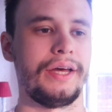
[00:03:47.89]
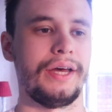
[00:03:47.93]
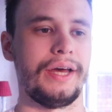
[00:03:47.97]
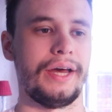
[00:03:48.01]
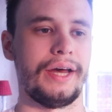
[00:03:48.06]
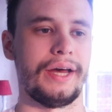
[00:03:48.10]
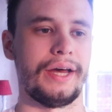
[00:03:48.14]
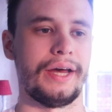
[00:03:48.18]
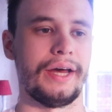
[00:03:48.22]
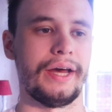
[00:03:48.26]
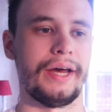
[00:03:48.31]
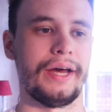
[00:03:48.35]

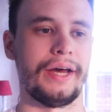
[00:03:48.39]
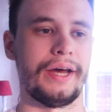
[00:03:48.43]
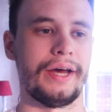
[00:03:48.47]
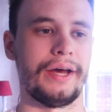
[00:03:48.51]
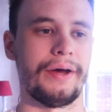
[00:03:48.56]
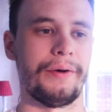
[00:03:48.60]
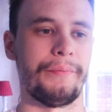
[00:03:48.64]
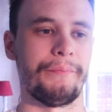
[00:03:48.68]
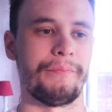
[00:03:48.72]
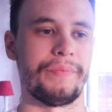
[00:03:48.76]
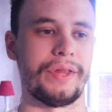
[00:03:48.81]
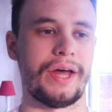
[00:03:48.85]

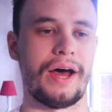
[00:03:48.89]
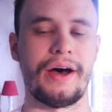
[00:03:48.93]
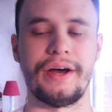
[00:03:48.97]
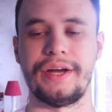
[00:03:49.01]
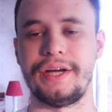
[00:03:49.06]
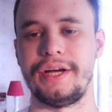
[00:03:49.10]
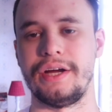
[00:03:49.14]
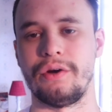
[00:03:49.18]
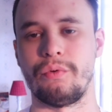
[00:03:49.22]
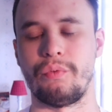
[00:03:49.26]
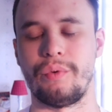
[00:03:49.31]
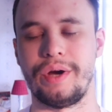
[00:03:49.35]

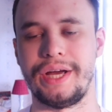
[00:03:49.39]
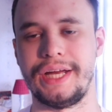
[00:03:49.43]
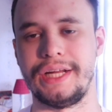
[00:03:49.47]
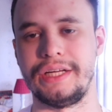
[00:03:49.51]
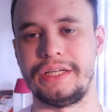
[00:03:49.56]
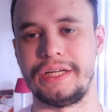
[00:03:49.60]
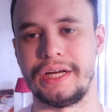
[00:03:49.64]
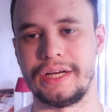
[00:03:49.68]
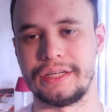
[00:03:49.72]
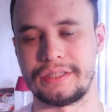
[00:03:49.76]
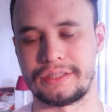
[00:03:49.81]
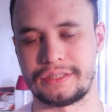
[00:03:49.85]
higher
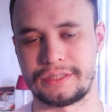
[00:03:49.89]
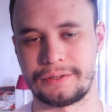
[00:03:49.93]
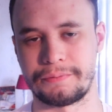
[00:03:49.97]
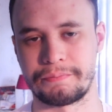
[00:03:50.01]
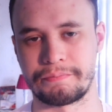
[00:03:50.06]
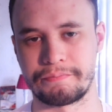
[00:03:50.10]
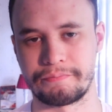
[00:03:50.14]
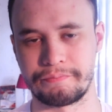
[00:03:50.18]
wages.